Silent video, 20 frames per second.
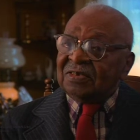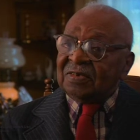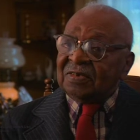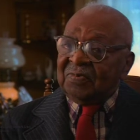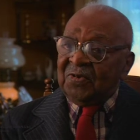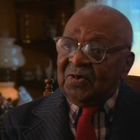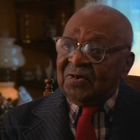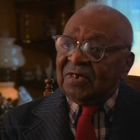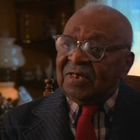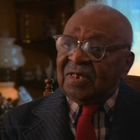
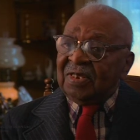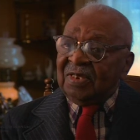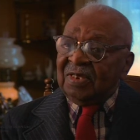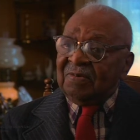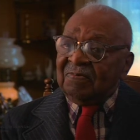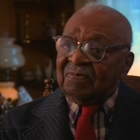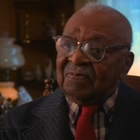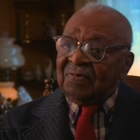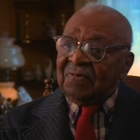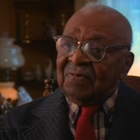supported
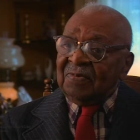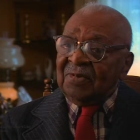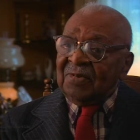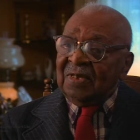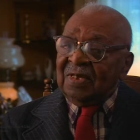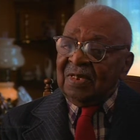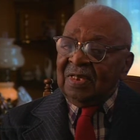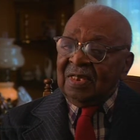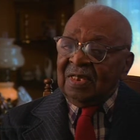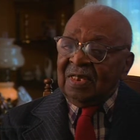him.
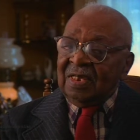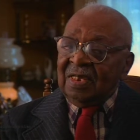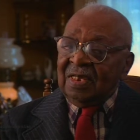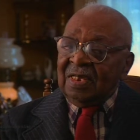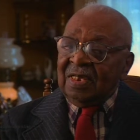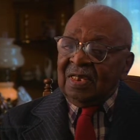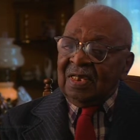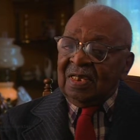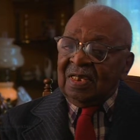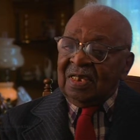
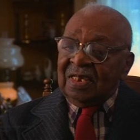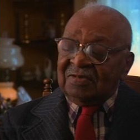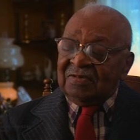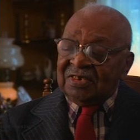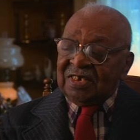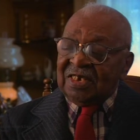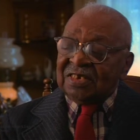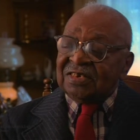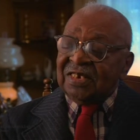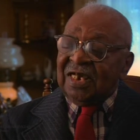It was
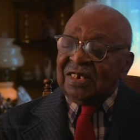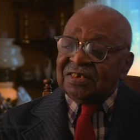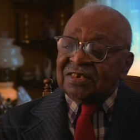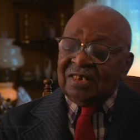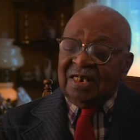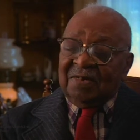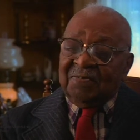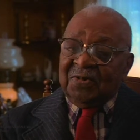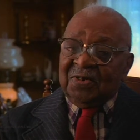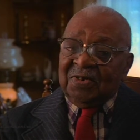just that
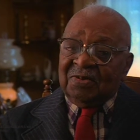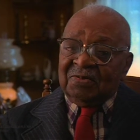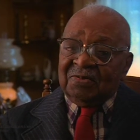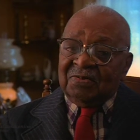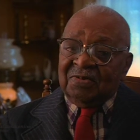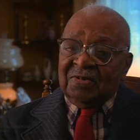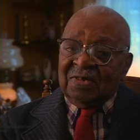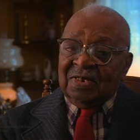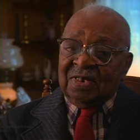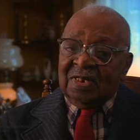simple.
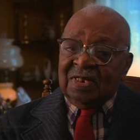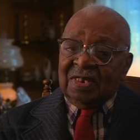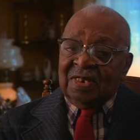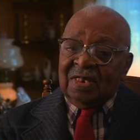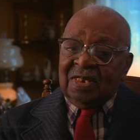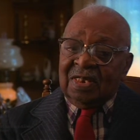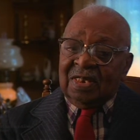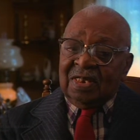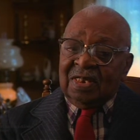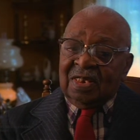
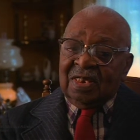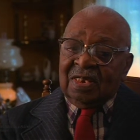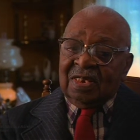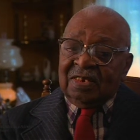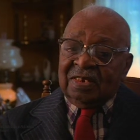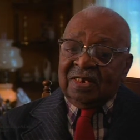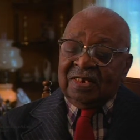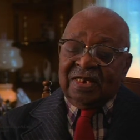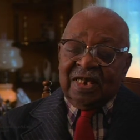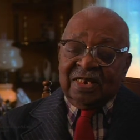
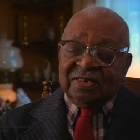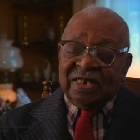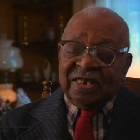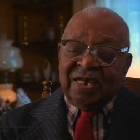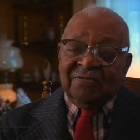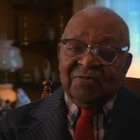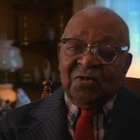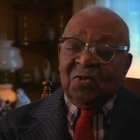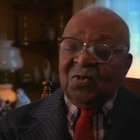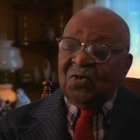Didn't have to
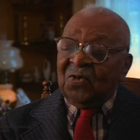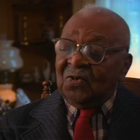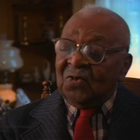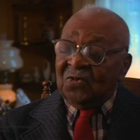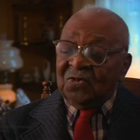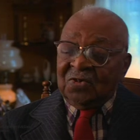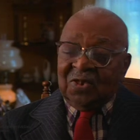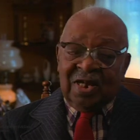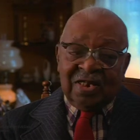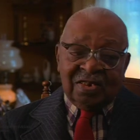have a
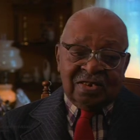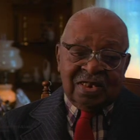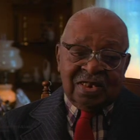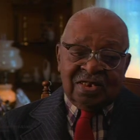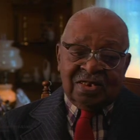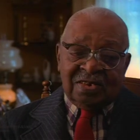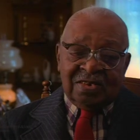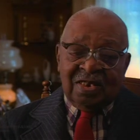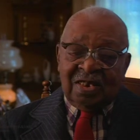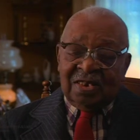whole lot
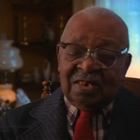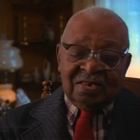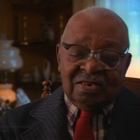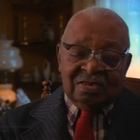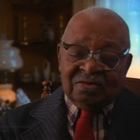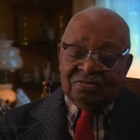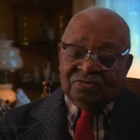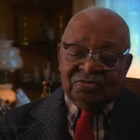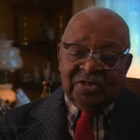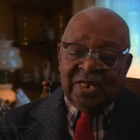of
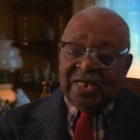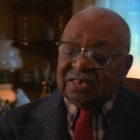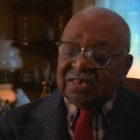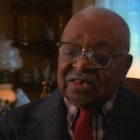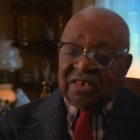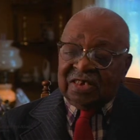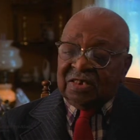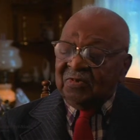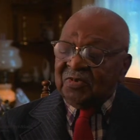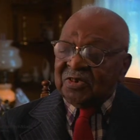things
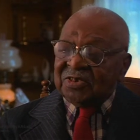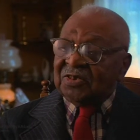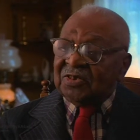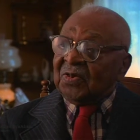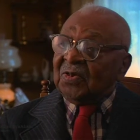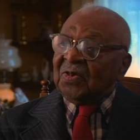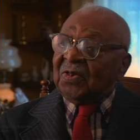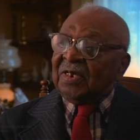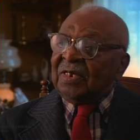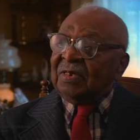that he was
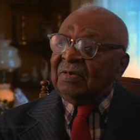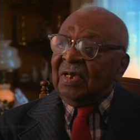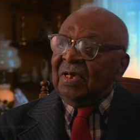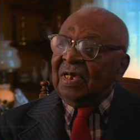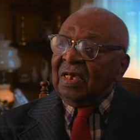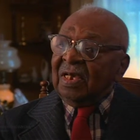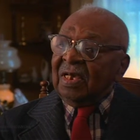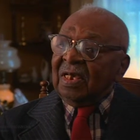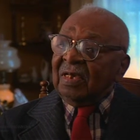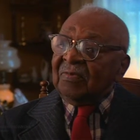doing,
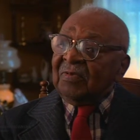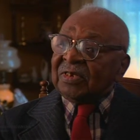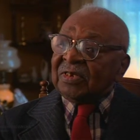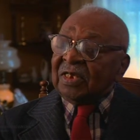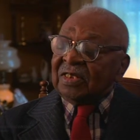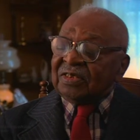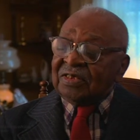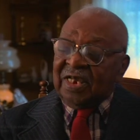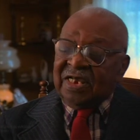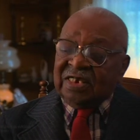but
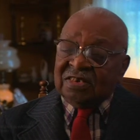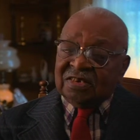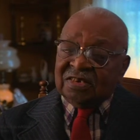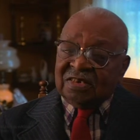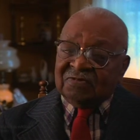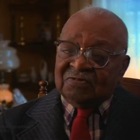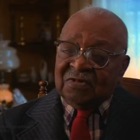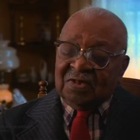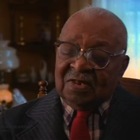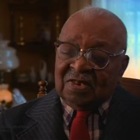the things
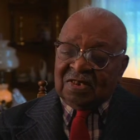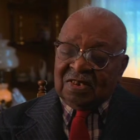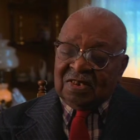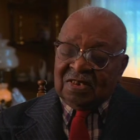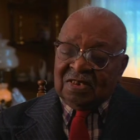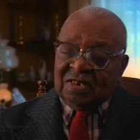that the,